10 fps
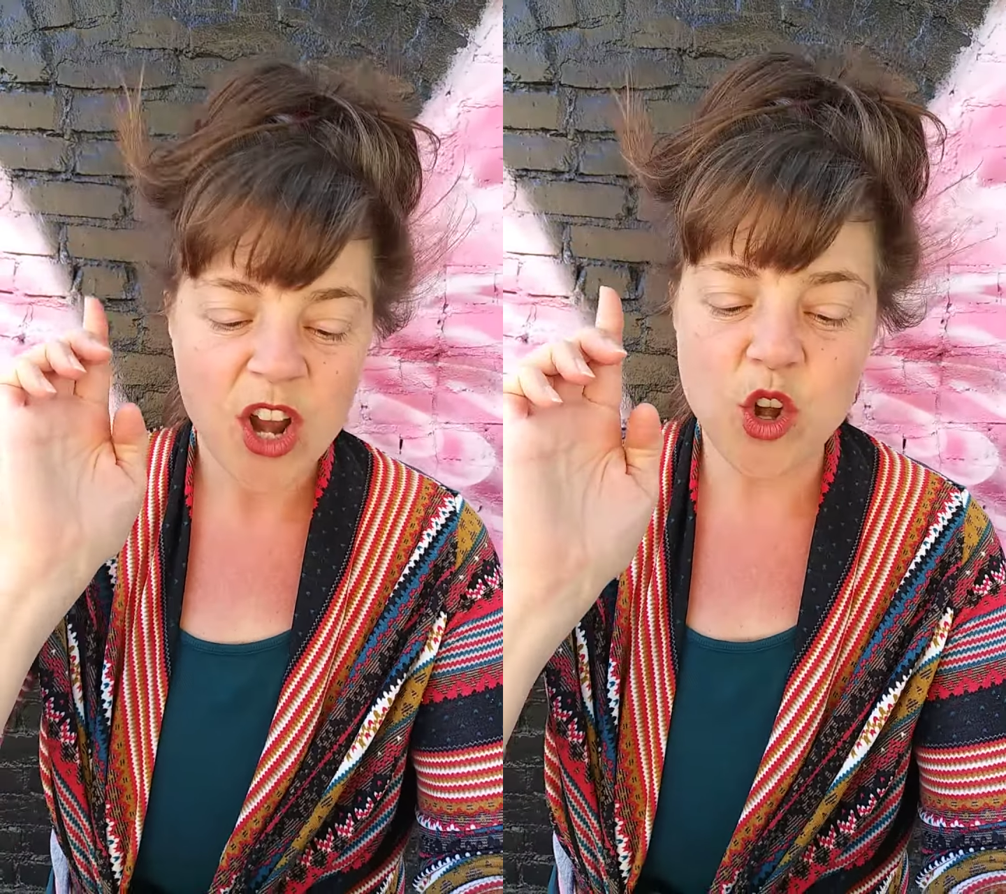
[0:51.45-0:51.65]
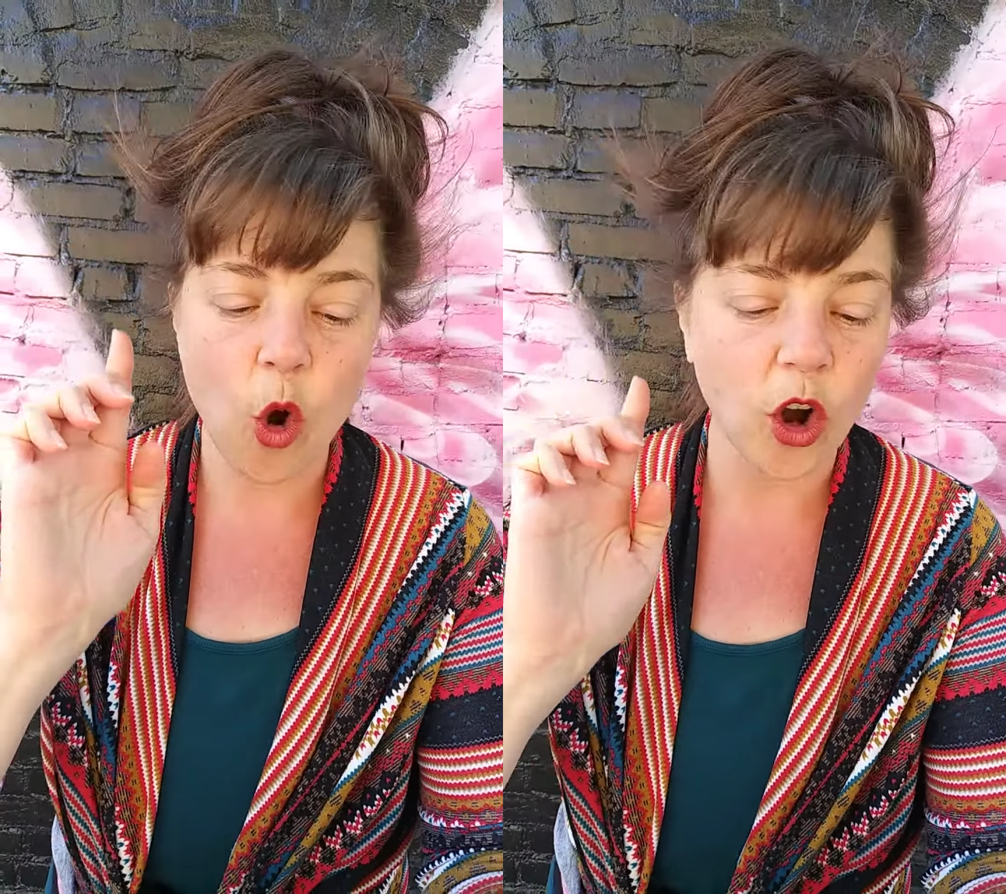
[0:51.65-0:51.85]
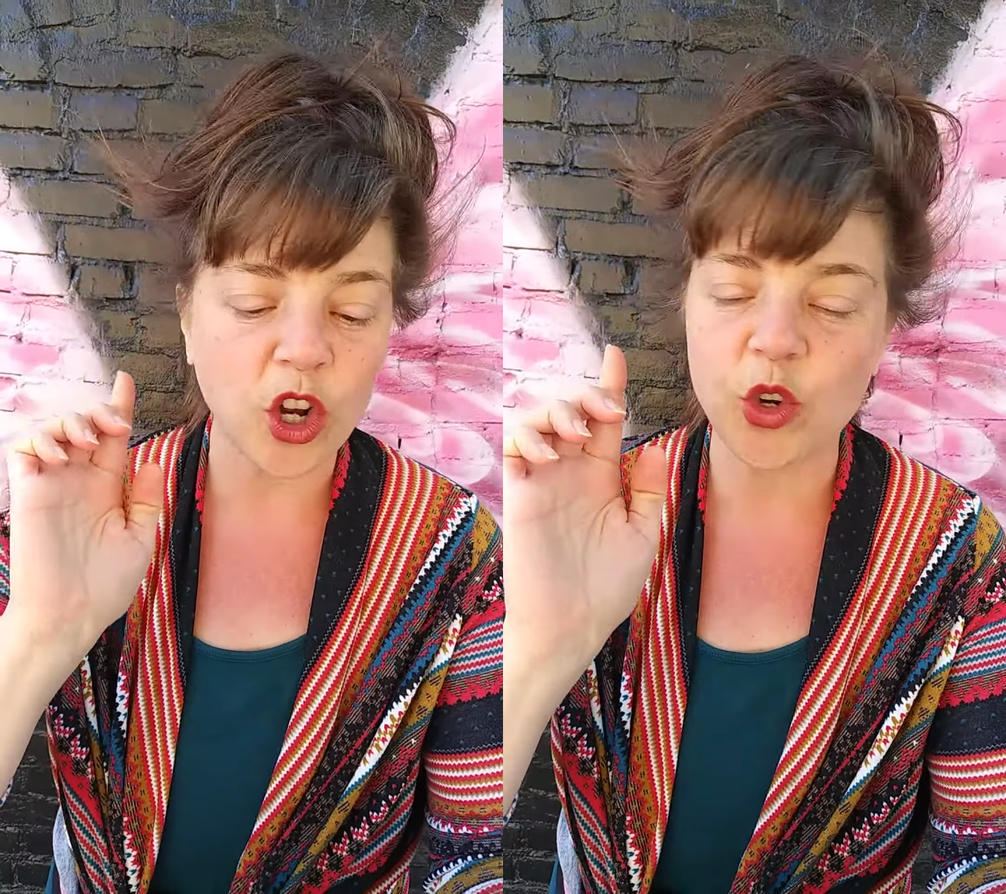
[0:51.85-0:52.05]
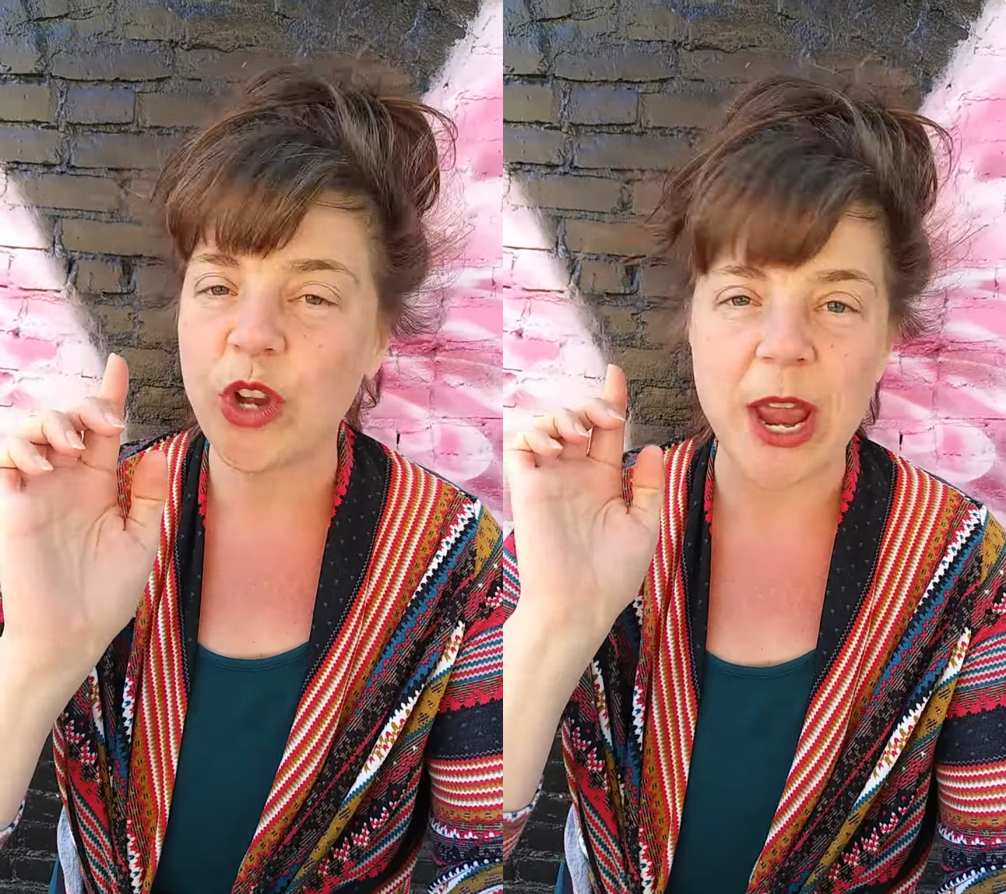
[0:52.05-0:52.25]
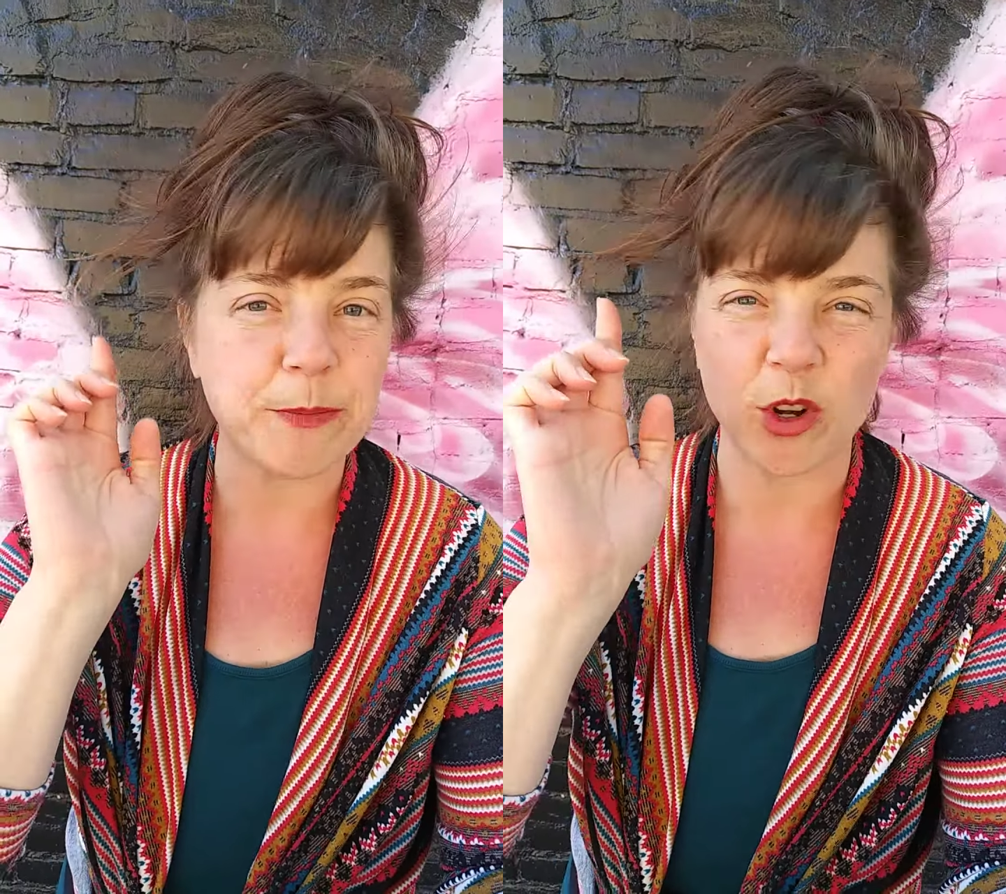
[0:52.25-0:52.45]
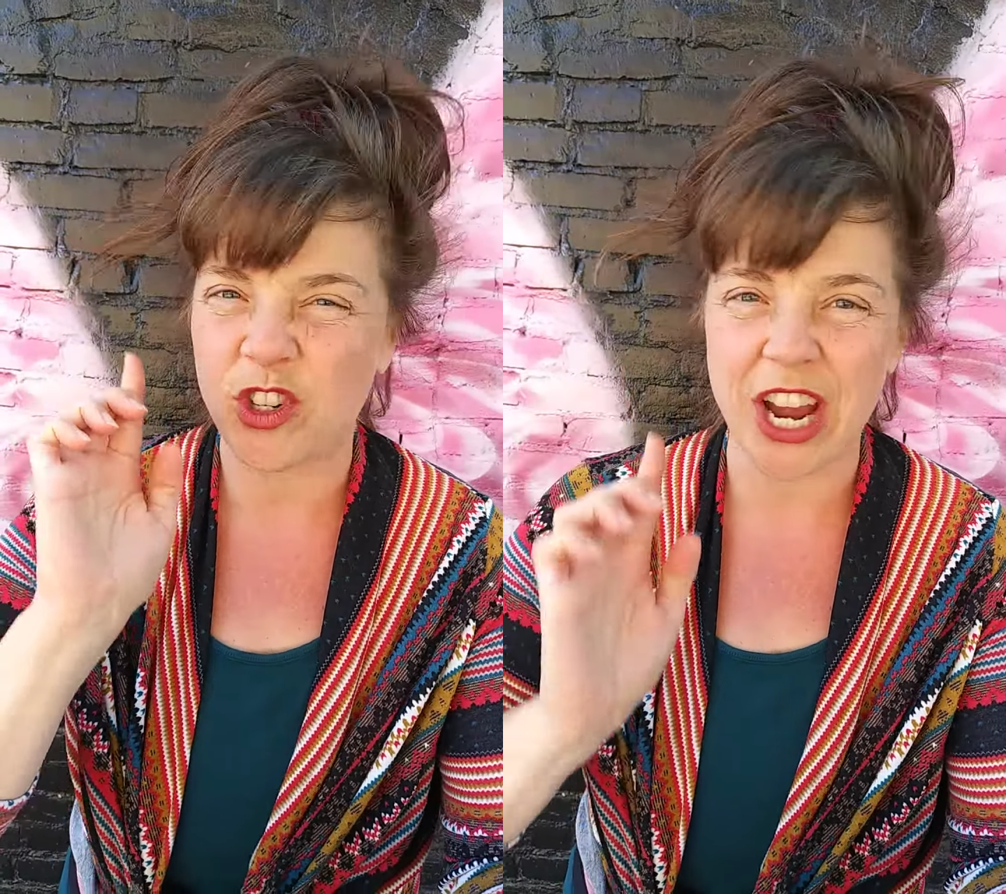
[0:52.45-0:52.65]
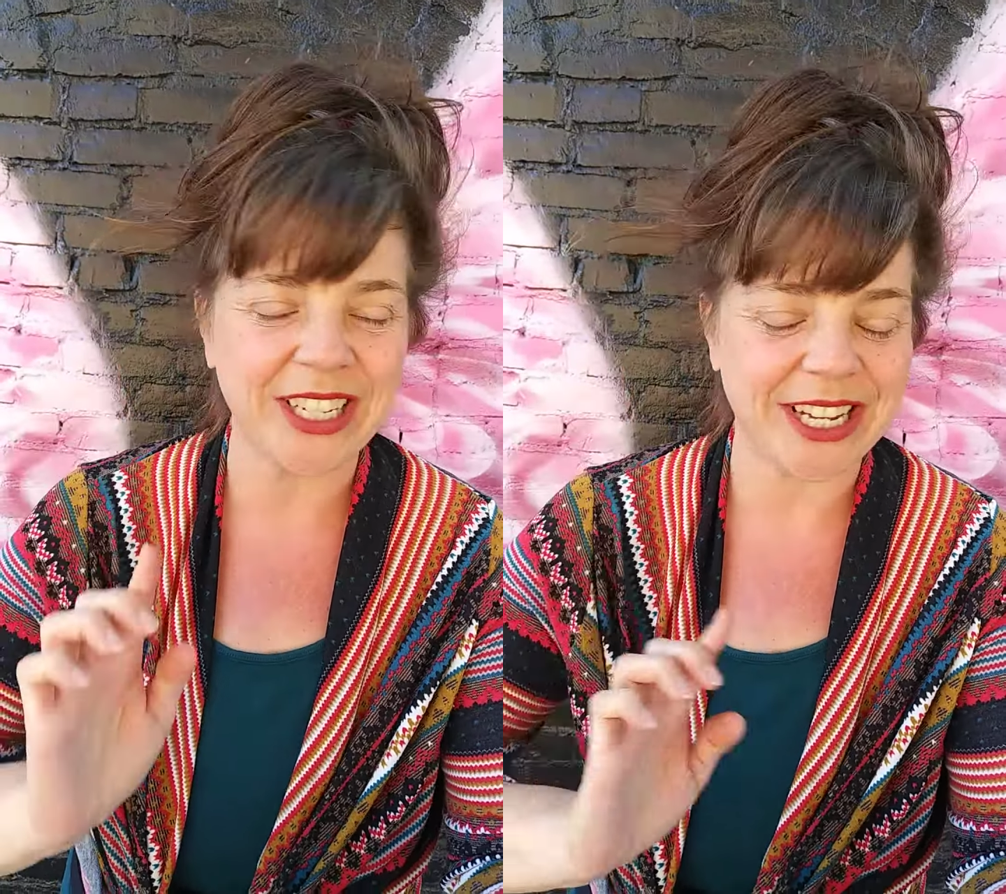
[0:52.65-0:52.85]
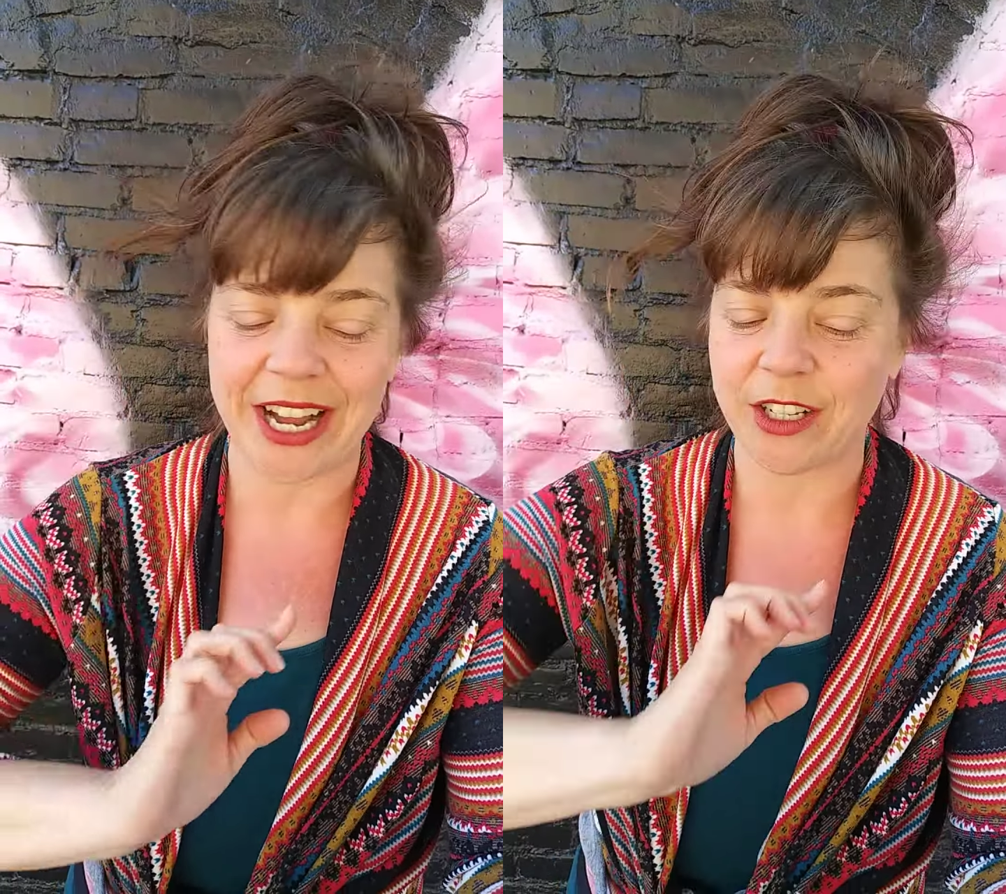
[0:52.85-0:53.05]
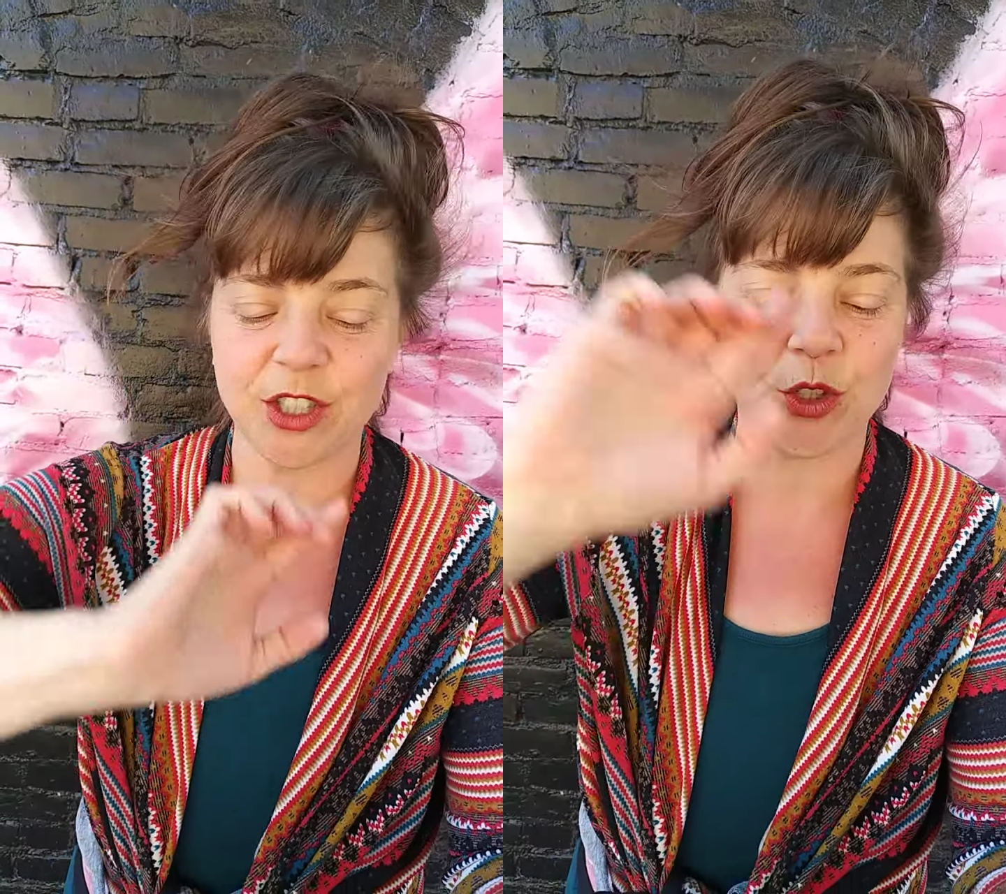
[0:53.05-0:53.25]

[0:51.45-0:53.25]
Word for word: nor create projectiles